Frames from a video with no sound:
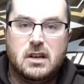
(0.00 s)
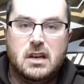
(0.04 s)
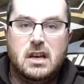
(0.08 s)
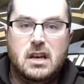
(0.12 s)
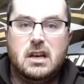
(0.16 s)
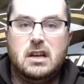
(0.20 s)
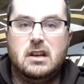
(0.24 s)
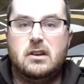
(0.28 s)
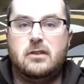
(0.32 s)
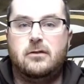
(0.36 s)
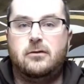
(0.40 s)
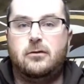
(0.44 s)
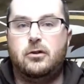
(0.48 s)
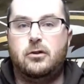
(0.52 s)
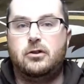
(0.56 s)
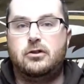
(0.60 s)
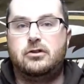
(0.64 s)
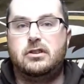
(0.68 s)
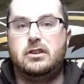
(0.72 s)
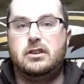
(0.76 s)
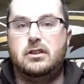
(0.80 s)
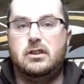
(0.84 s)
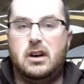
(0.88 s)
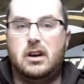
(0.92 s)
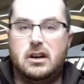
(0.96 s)
and
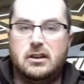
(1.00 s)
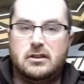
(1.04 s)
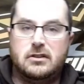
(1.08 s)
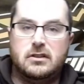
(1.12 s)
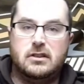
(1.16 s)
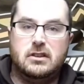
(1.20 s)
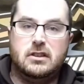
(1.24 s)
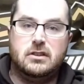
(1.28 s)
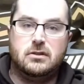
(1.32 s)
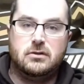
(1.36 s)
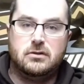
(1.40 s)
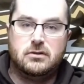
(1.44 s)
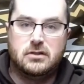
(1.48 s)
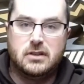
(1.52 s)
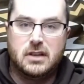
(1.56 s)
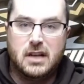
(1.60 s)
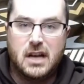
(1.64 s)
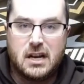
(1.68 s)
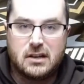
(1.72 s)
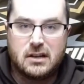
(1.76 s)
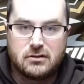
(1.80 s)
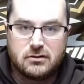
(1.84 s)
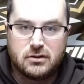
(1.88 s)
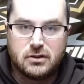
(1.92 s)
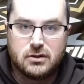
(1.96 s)
unfortunately lost to the Houston
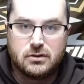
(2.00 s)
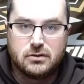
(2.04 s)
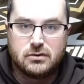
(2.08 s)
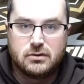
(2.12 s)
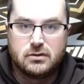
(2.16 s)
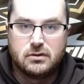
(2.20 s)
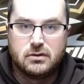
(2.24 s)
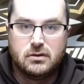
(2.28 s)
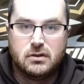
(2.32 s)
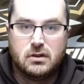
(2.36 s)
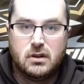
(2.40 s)
Astros.